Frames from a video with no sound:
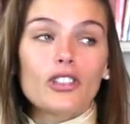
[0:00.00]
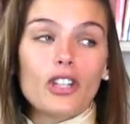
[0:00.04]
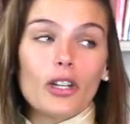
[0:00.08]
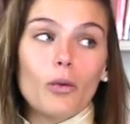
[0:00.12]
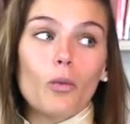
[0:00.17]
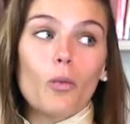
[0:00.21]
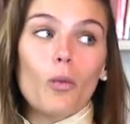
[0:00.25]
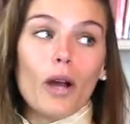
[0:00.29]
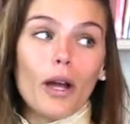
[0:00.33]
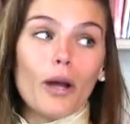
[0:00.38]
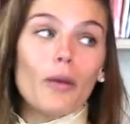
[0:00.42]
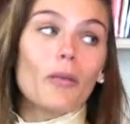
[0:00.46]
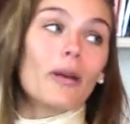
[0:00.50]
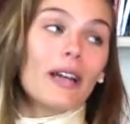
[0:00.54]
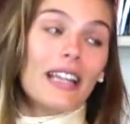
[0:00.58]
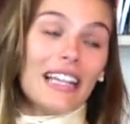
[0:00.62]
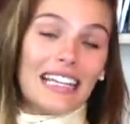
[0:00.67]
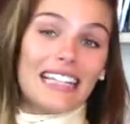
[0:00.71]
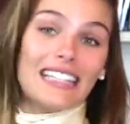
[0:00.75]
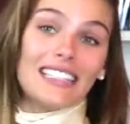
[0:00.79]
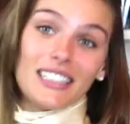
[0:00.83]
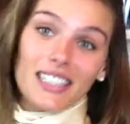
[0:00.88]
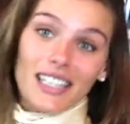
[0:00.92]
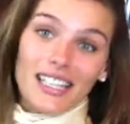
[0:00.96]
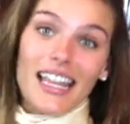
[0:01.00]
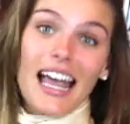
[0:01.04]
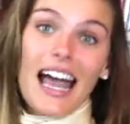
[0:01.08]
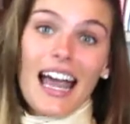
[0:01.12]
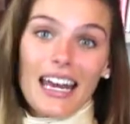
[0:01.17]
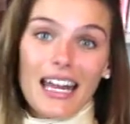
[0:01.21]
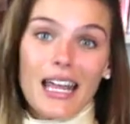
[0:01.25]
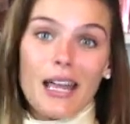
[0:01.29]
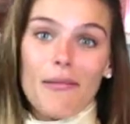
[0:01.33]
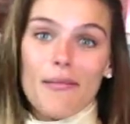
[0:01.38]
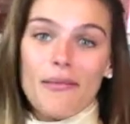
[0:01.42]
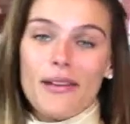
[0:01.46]
And what went into
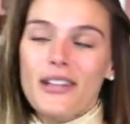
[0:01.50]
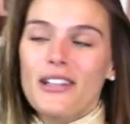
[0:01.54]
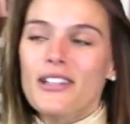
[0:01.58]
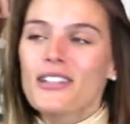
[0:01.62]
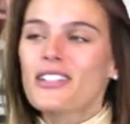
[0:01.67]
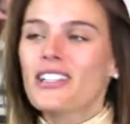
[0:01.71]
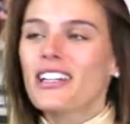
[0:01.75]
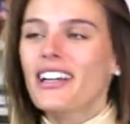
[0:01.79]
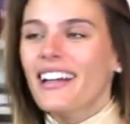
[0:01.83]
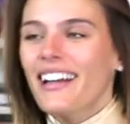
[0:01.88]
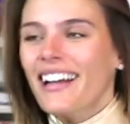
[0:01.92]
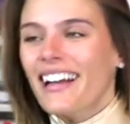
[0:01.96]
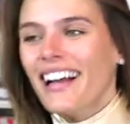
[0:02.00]
that image